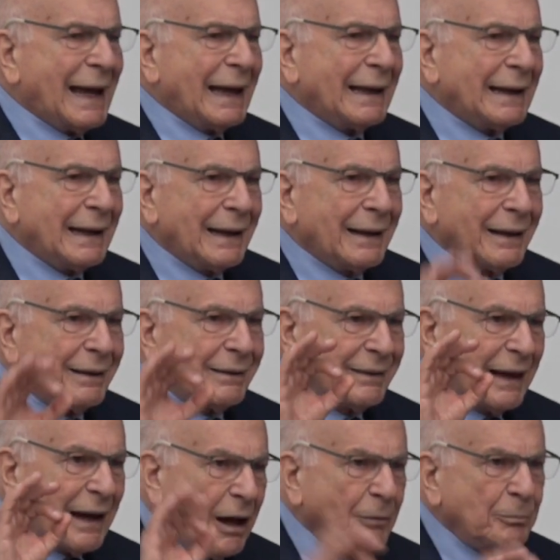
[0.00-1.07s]
And
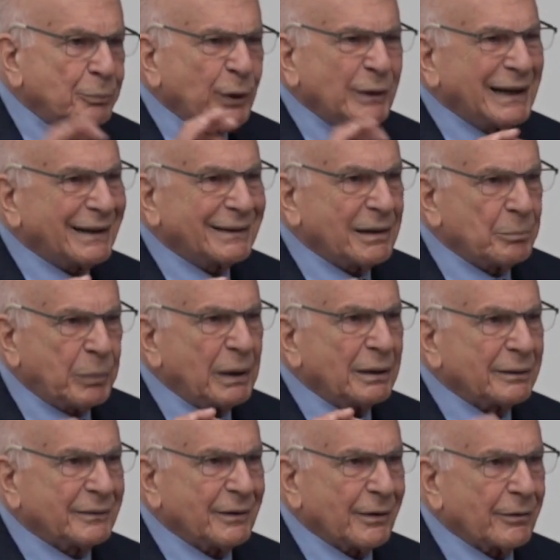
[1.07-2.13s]
the
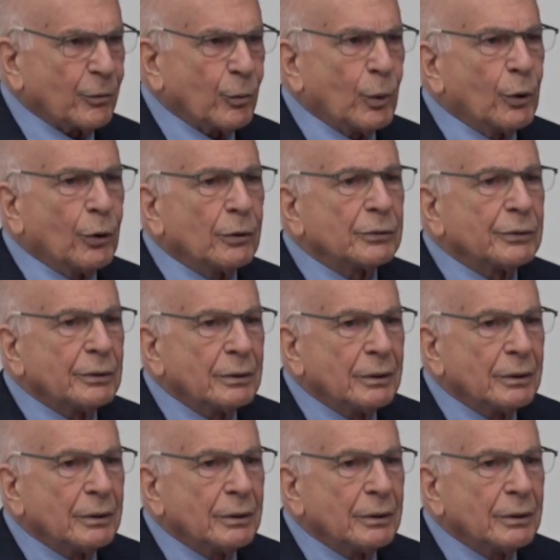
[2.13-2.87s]
unpredictability of the world